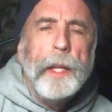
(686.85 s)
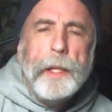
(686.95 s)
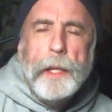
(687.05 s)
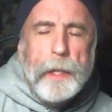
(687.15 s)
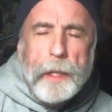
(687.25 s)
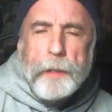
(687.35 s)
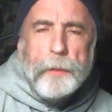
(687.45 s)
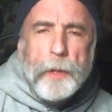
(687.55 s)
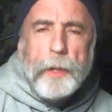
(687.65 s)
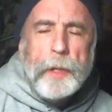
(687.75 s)
Yeah, the
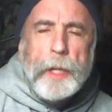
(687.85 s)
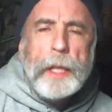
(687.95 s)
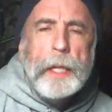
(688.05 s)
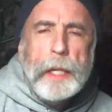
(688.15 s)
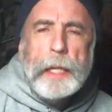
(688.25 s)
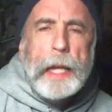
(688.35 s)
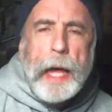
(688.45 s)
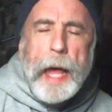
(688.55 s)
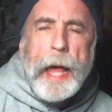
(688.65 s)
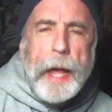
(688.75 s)
one thing
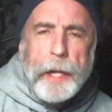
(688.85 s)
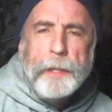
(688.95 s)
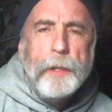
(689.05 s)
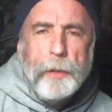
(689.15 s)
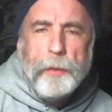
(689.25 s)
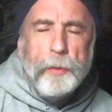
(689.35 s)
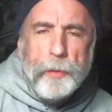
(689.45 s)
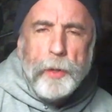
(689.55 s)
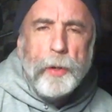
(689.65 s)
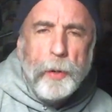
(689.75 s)
I do
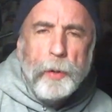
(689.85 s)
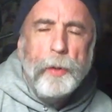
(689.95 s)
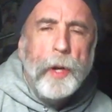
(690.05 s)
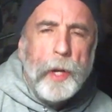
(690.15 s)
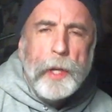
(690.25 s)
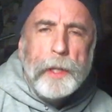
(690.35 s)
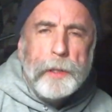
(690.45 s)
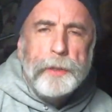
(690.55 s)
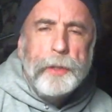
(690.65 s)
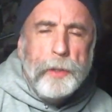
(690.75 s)
know
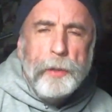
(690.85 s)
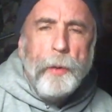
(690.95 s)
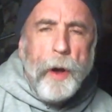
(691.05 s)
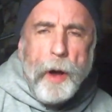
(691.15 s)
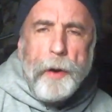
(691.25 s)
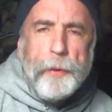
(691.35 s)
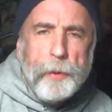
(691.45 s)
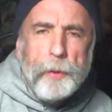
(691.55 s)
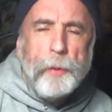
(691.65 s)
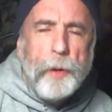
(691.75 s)
is you are the
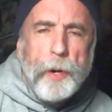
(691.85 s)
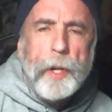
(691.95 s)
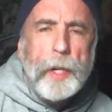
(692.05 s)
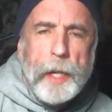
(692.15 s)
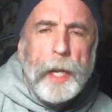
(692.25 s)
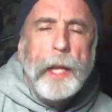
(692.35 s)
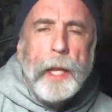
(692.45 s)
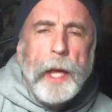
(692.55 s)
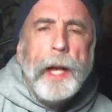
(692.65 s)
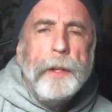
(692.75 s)
one.
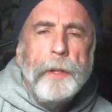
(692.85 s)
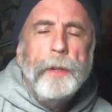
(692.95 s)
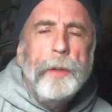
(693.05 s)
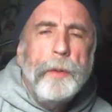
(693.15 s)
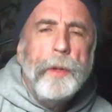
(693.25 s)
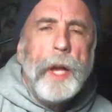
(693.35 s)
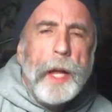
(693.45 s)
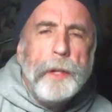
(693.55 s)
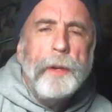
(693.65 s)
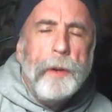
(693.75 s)
I do not
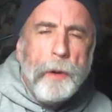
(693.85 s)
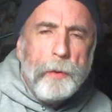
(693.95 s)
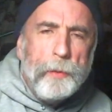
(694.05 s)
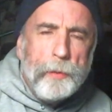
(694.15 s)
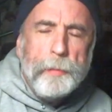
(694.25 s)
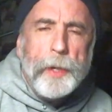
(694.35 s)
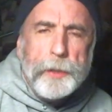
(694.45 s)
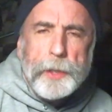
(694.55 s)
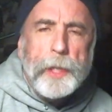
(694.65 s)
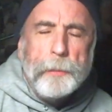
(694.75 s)
know much,
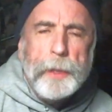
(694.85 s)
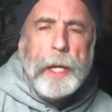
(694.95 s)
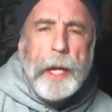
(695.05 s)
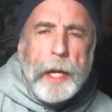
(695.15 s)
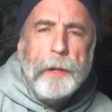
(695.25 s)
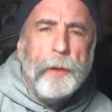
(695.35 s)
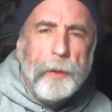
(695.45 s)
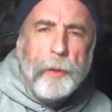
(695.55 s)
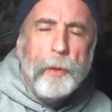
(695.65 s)
but I know